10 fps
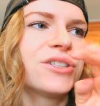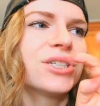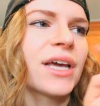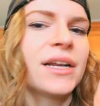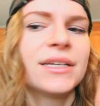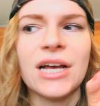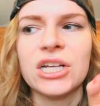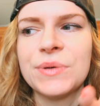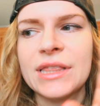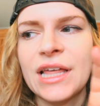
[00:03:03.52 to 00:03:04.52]
just kind of
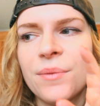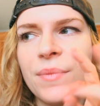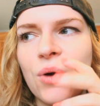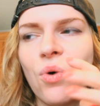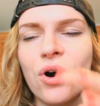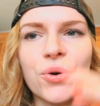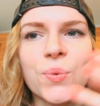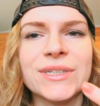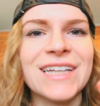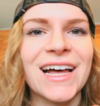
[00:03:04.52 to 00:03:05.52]
tells me that my water
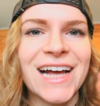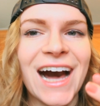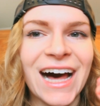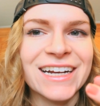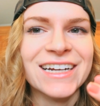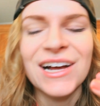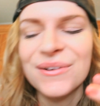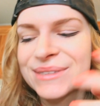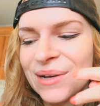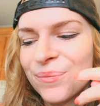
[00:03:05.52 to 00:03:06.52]
was not hot
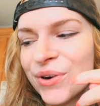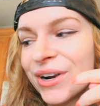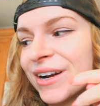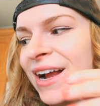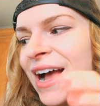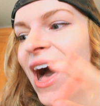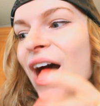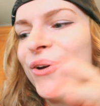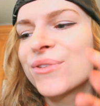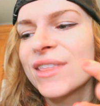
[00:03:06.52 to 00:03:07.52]
enough. Some were
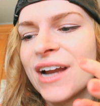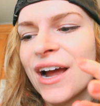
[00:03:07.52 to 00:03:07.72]
hotter than